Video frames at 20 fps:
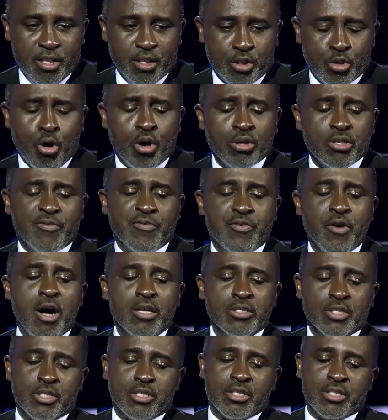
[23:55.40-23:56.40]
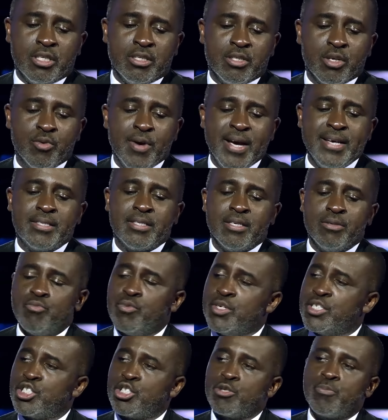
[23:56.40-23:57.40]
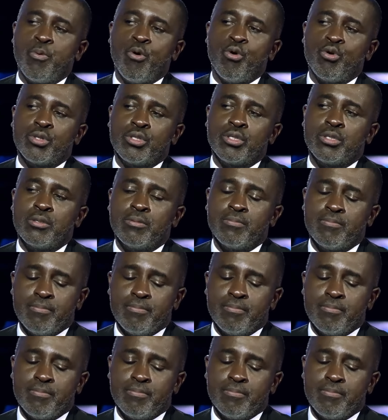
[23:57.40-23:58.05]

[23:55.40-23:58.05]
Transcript: Tour de France is a race in which sport?